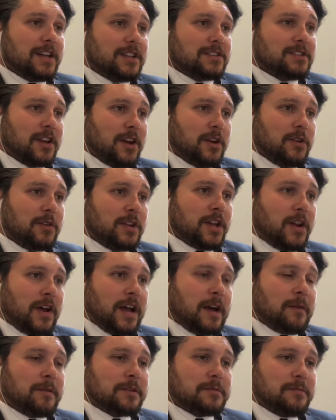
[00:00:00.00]
So,
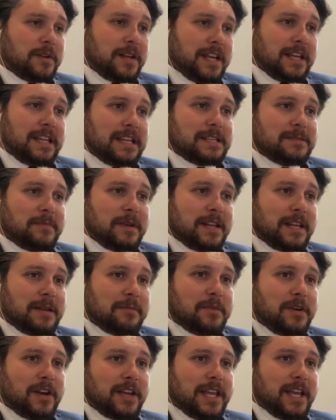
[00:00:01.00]
how much money are they
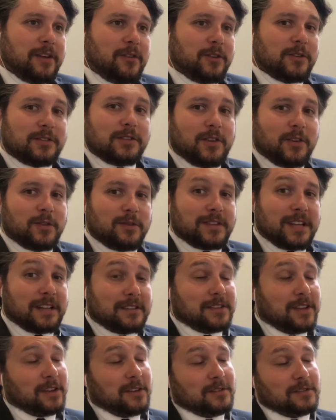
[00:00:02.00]
spending per year on
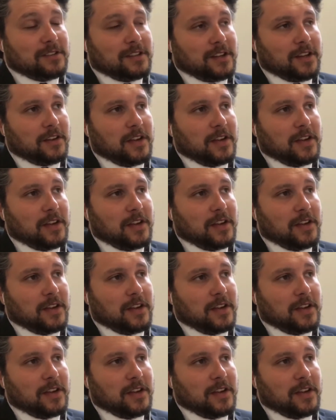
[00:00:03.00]
tattoos?